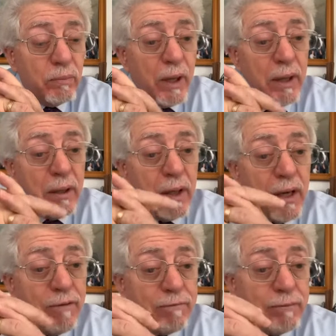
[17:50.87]
And
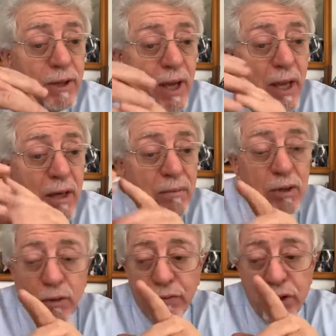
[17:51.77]
if the
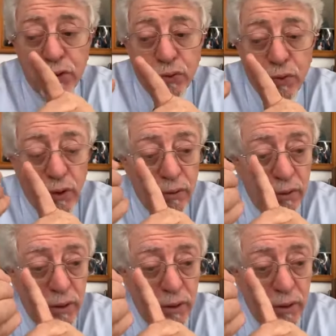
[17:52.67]
enemy of Israel,